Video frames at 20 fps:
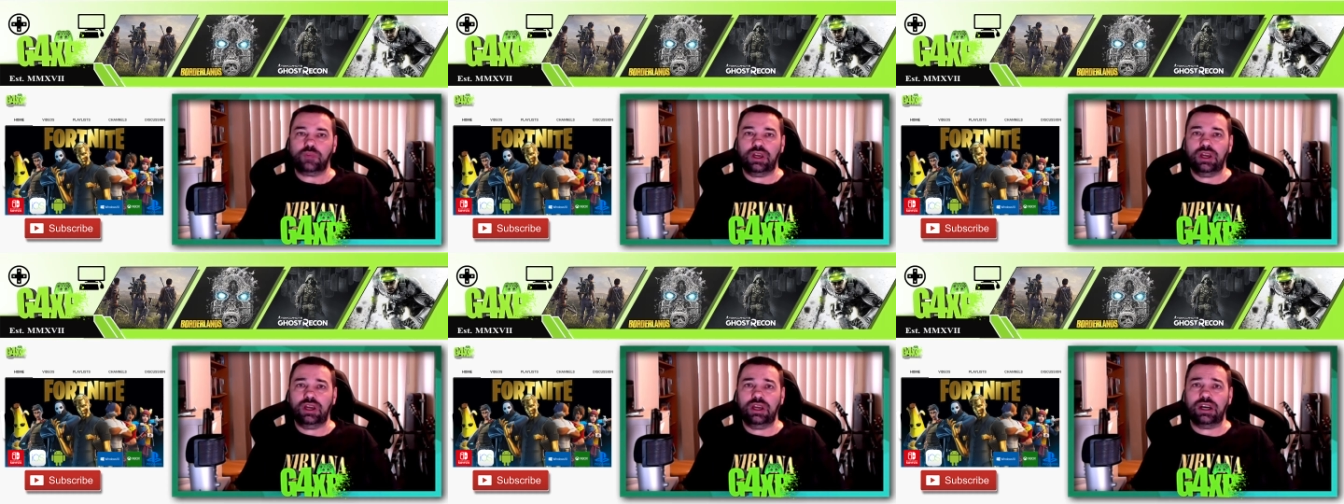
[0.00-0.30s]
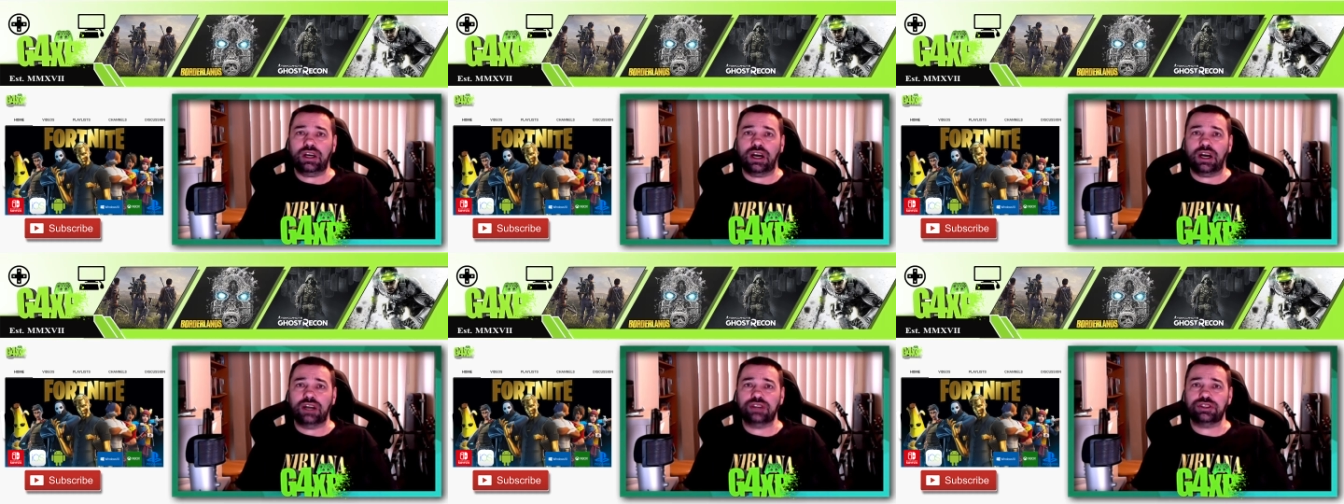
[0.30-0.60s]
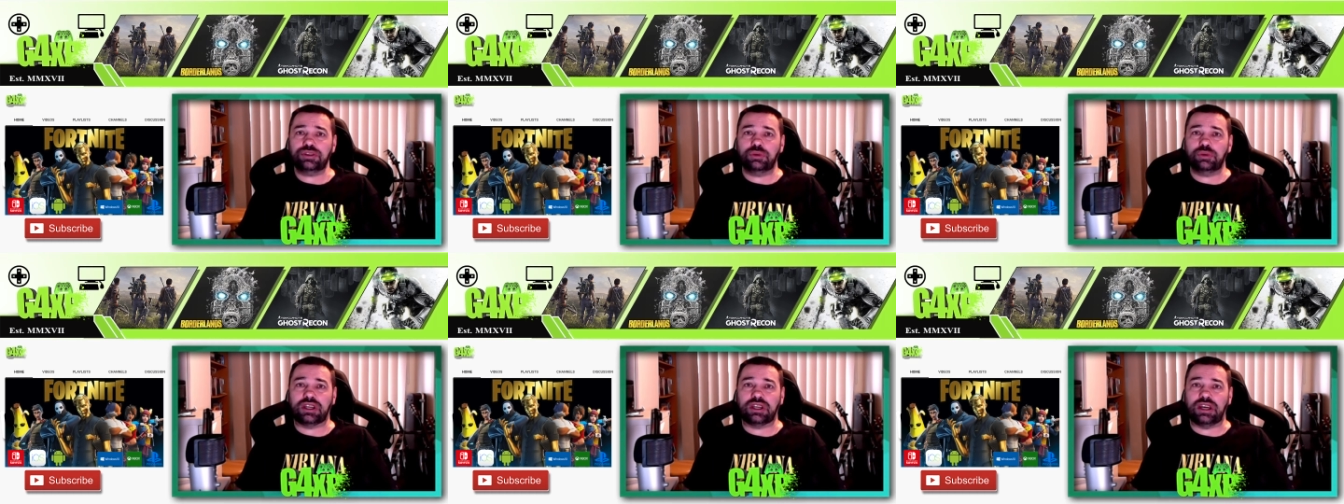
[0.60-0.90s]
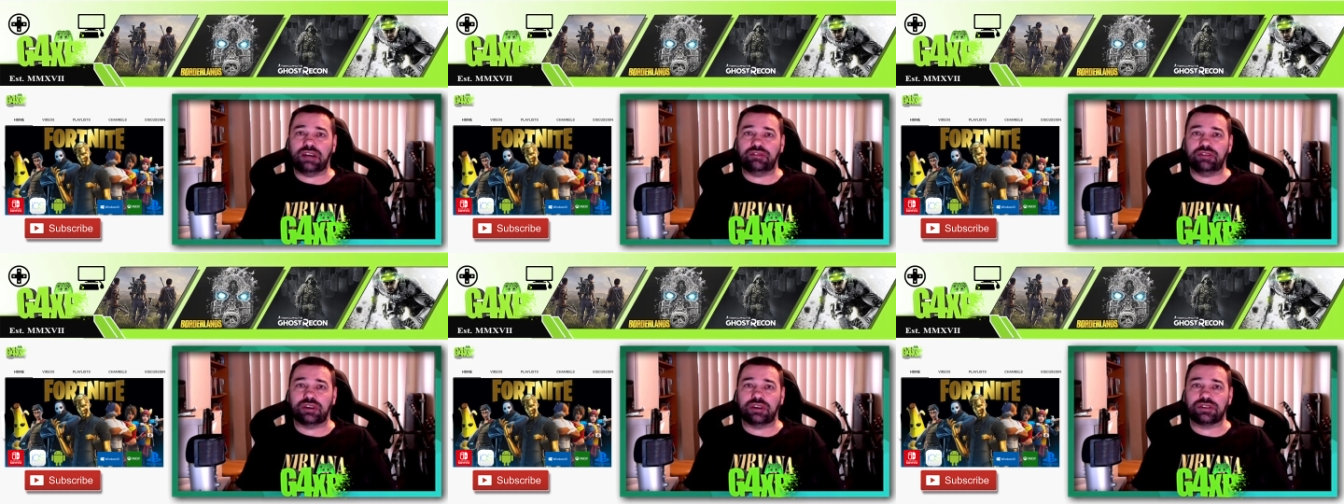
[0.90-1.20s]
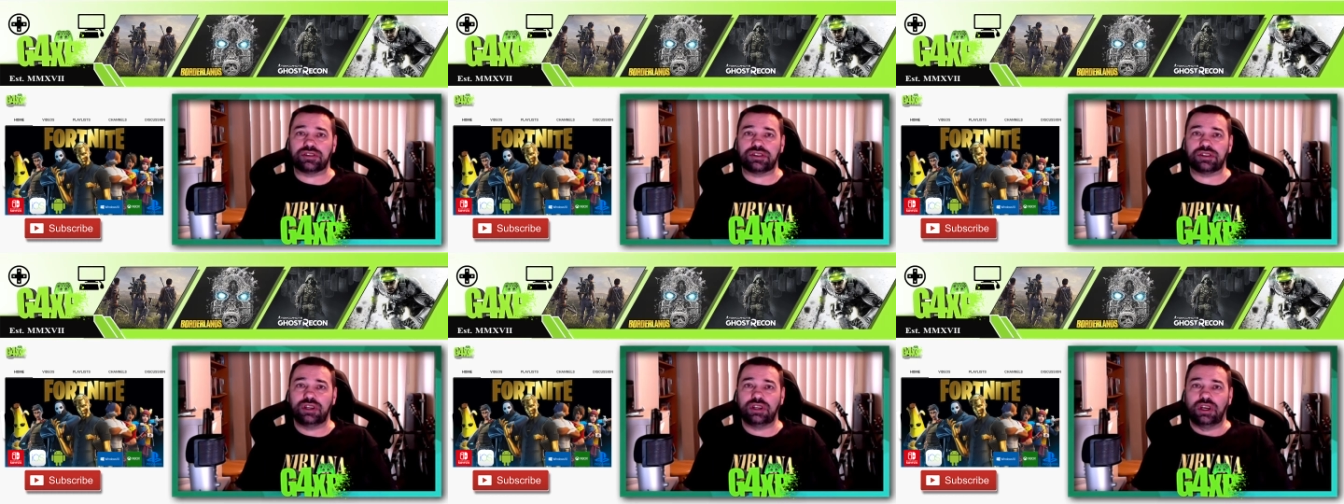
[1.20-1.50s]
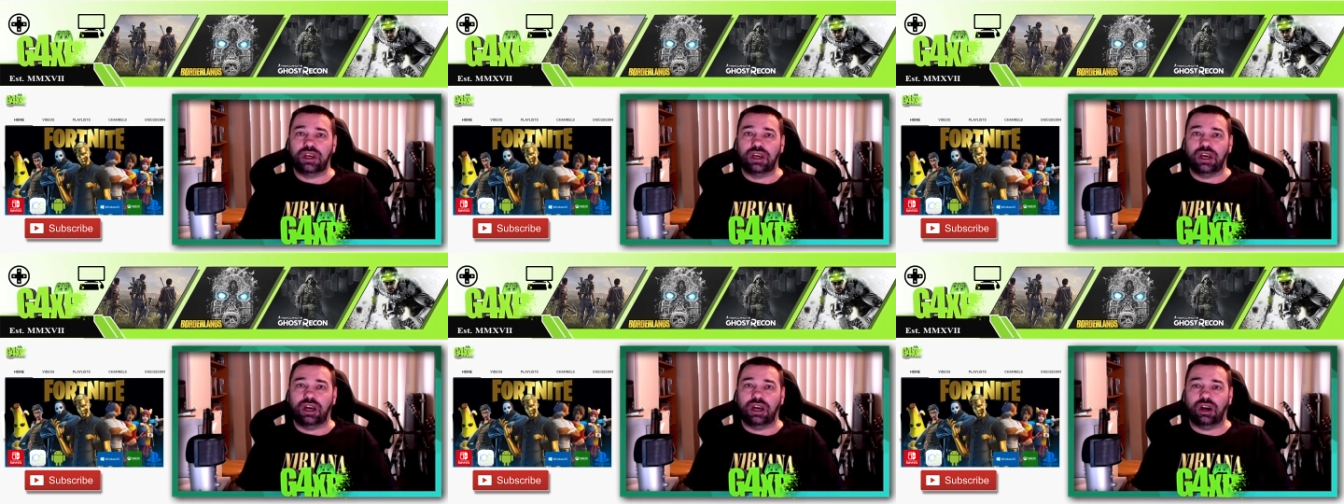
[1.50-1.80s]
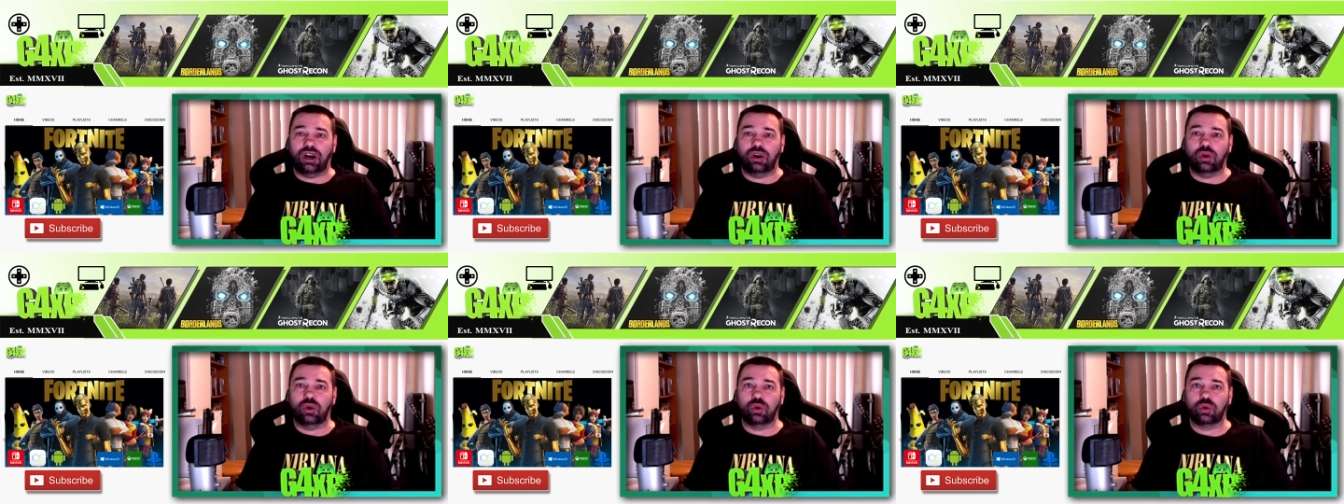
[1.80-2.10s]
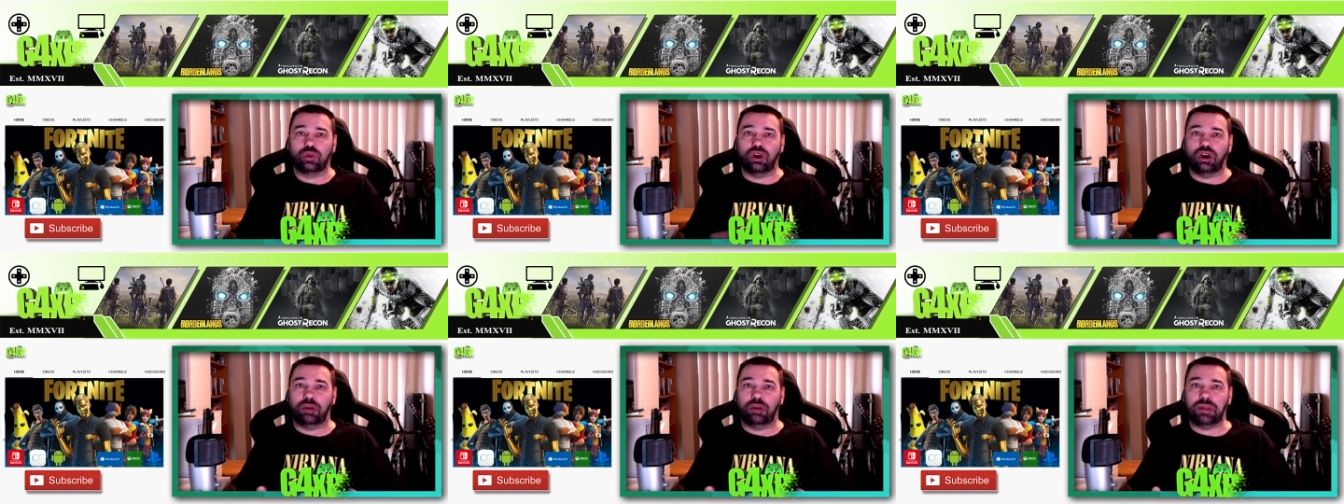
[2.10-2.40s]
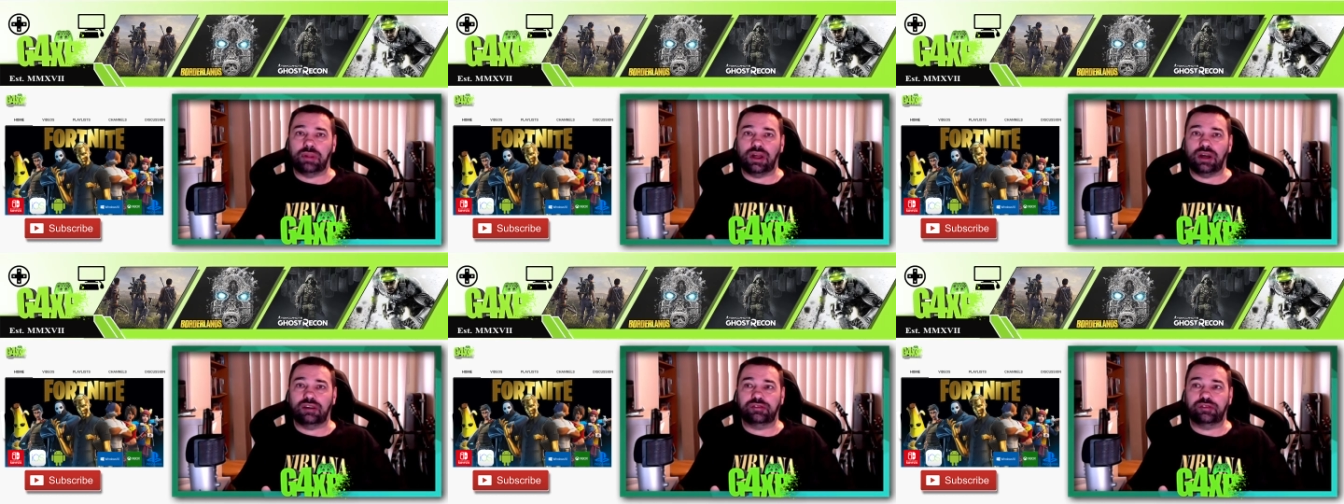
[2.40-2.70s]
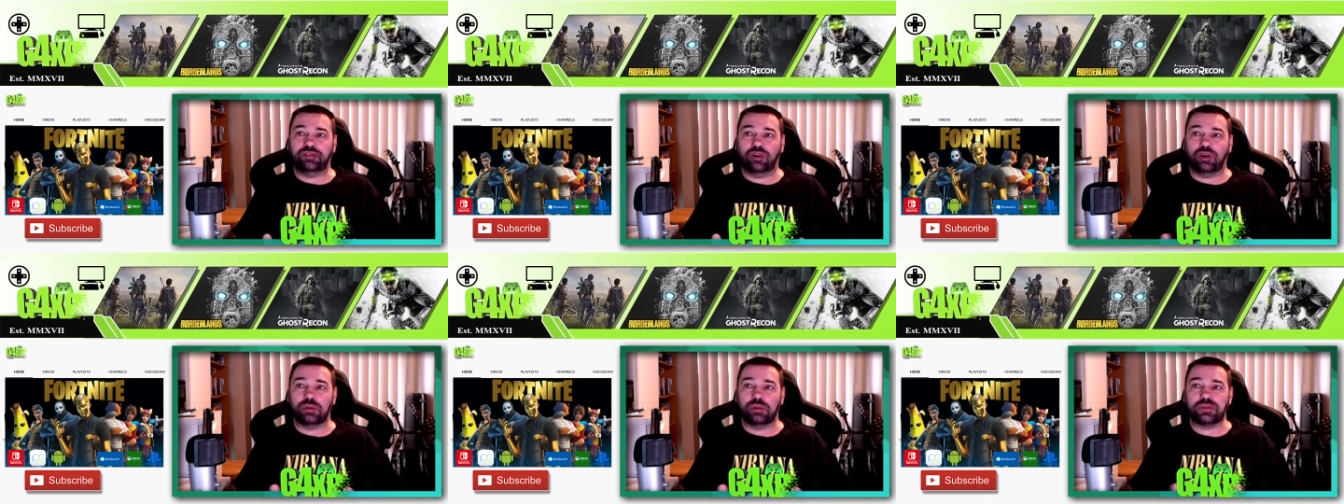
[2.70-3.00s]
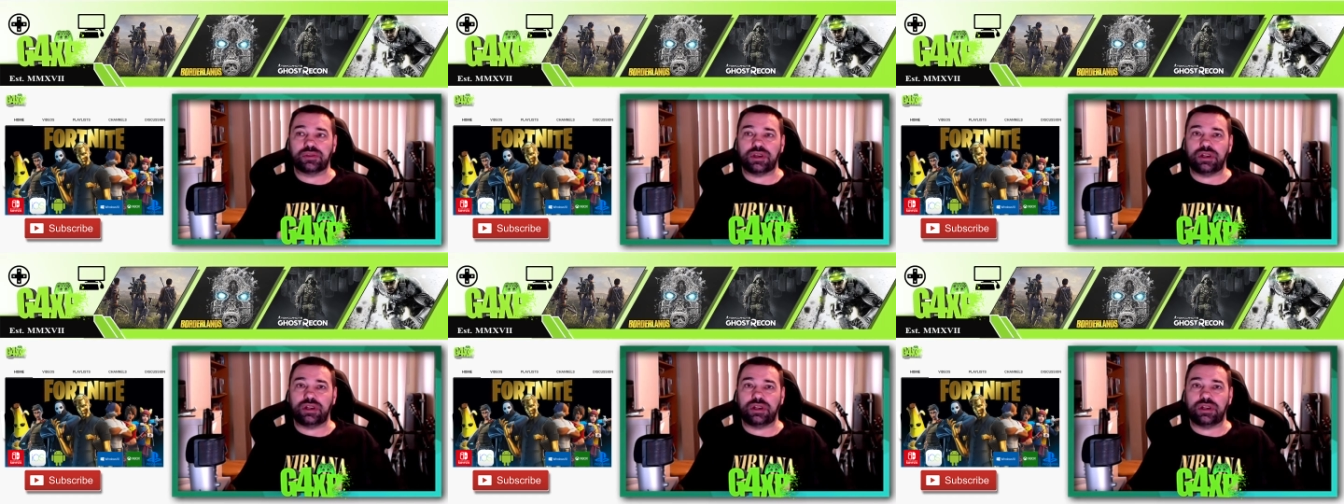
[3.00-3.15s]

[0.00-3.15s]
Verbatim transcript: and actually covers a whole lot of platforms.